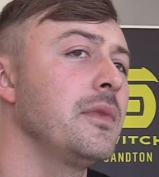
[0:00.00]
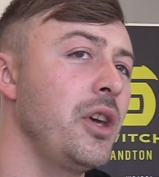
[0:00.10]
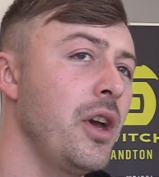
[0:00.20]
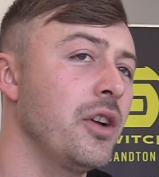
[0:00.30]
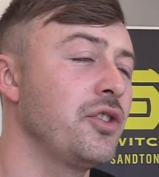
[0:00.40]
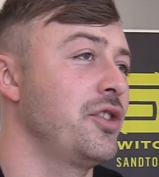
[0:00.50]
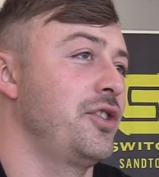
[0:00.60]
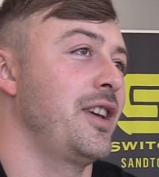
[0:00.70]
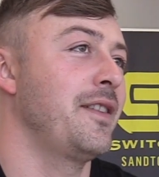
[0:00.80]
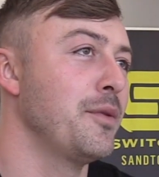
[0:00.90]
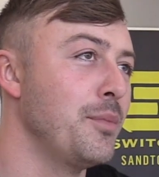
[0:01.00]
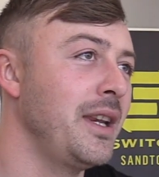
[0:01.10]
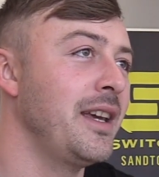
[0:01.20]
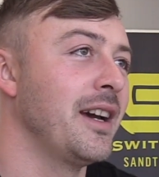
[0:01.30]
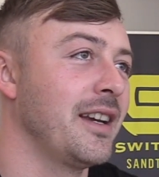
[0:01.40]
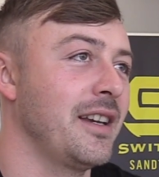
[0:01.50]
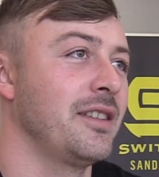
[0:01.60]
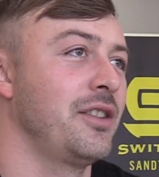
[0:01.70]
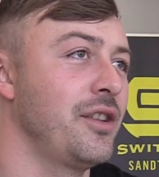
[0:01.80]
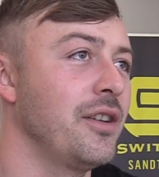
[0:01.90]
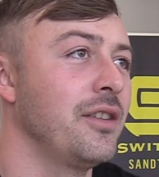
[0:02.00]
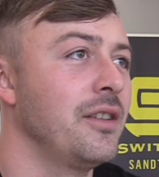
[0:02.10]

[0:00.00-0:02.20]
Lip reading: Yeah, it's just to get familiar, I guess. Yeah.